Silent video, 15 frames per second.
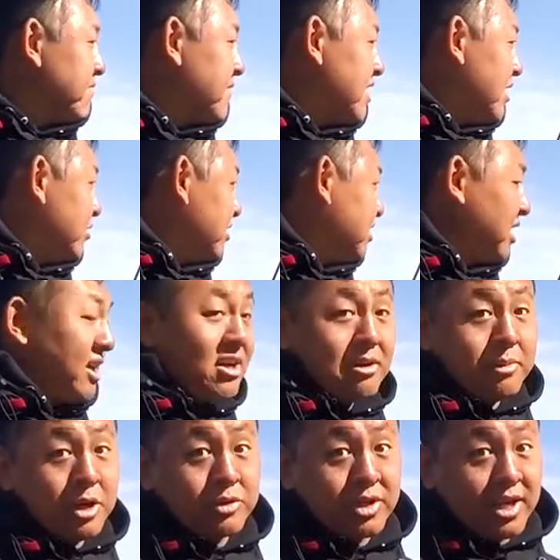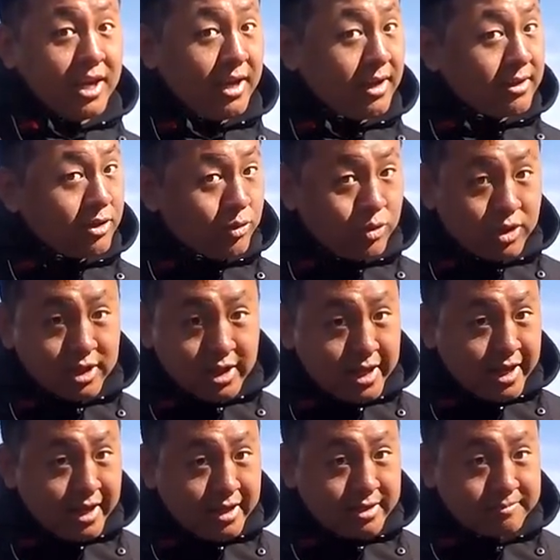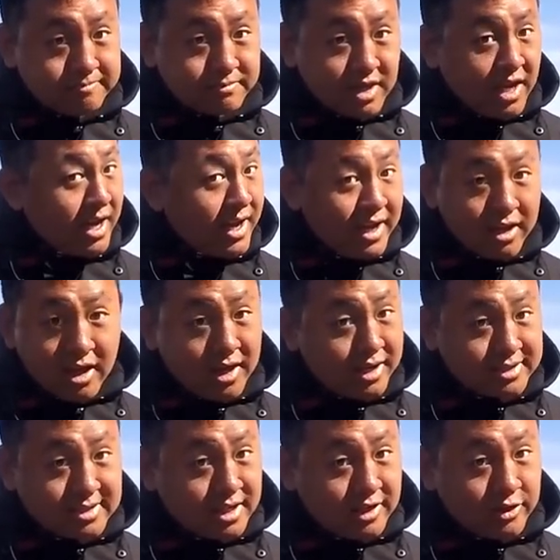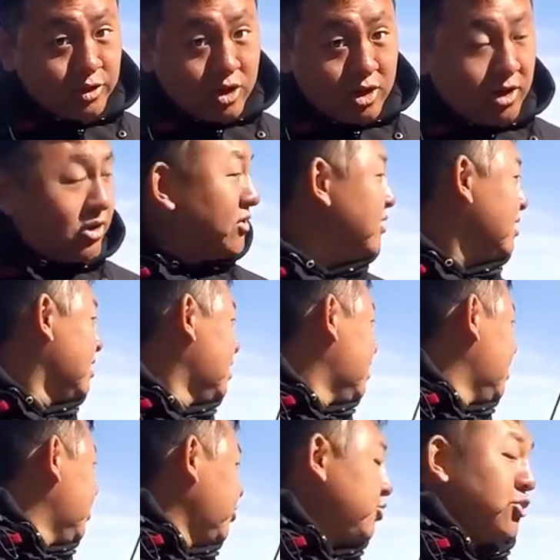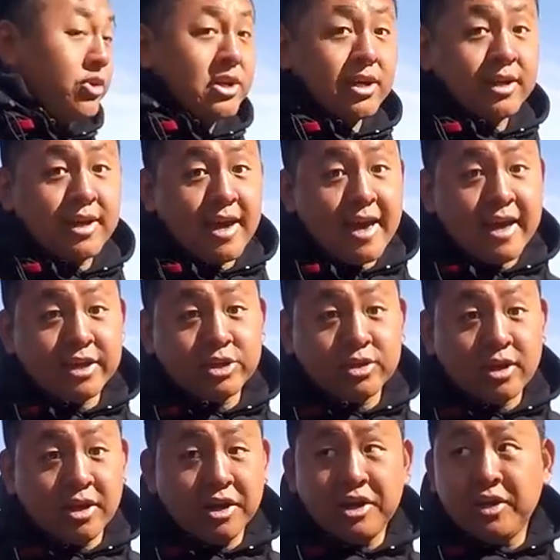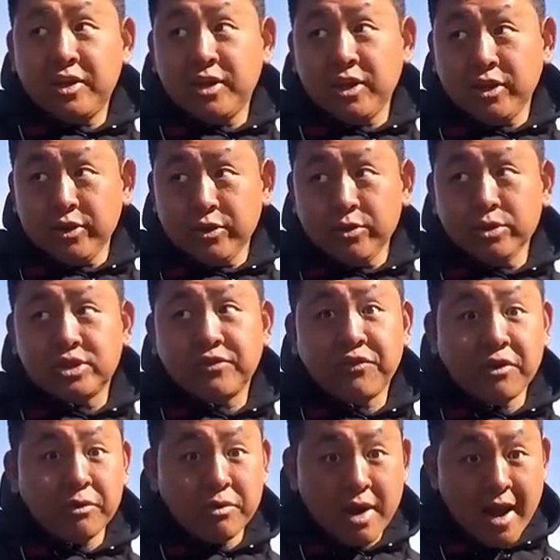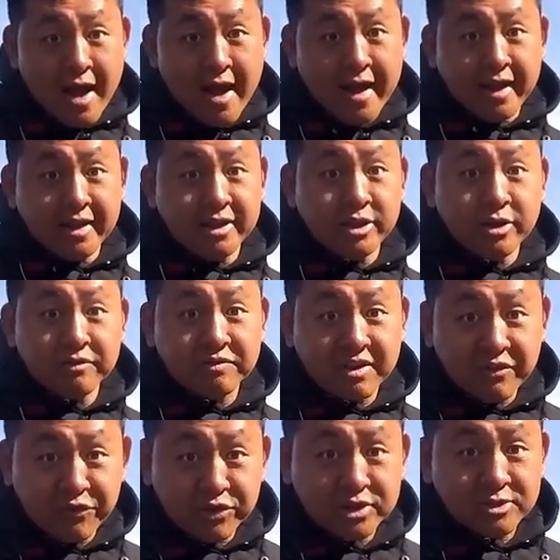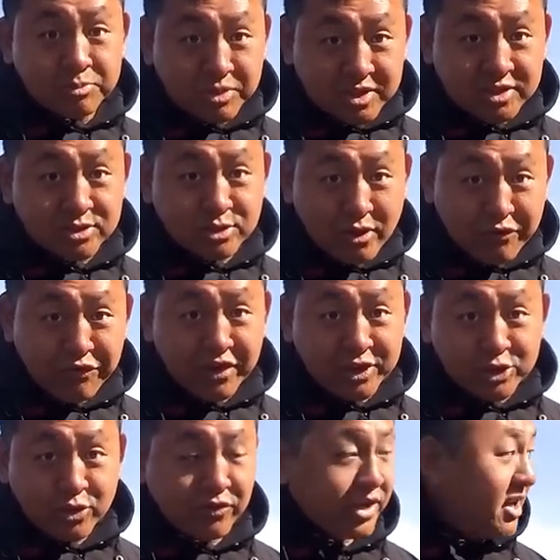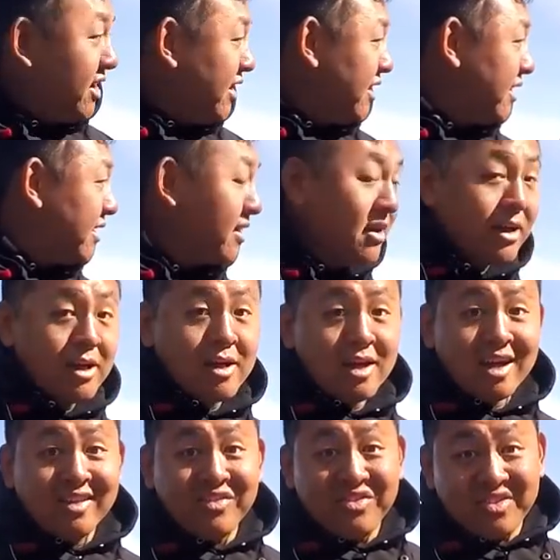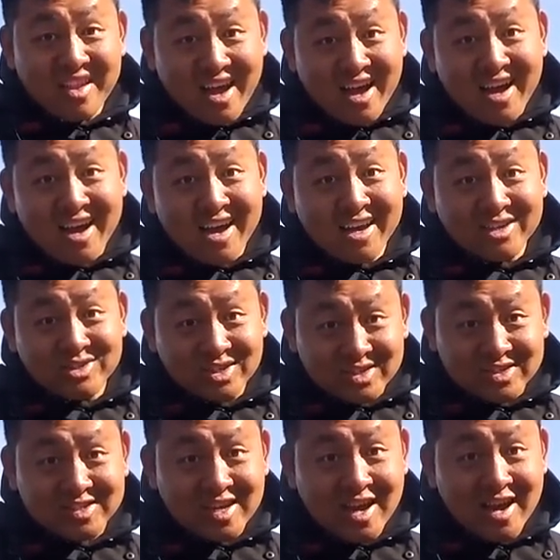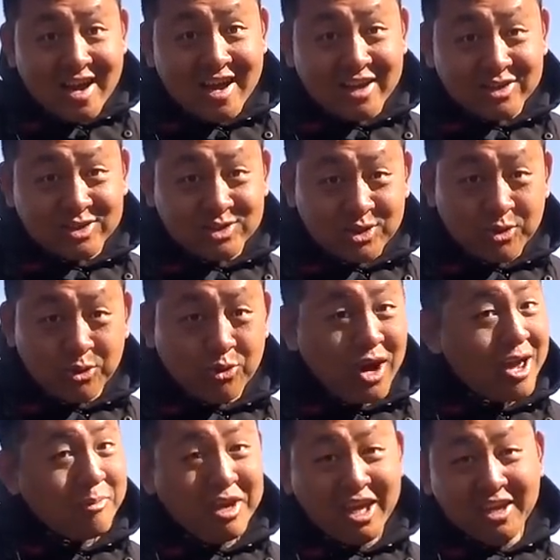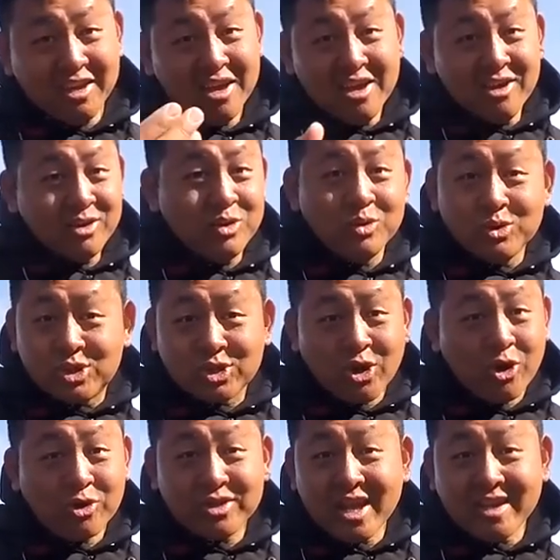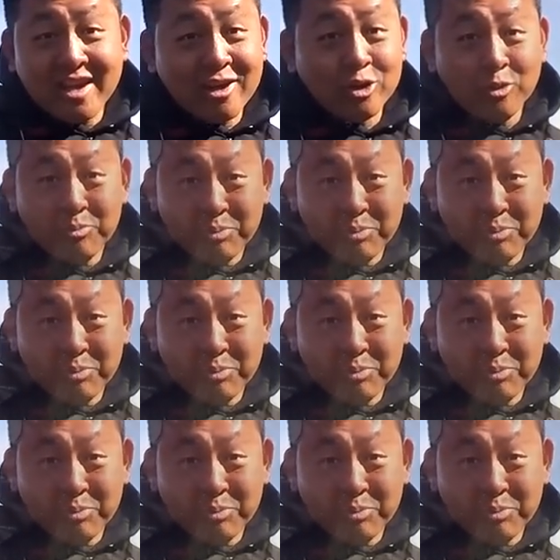Now, the thing about the Candlewood Lake, I gotta tell you all, you can catch a huge variety of different species of fish over here and nice size too. I mean, you saw that yellow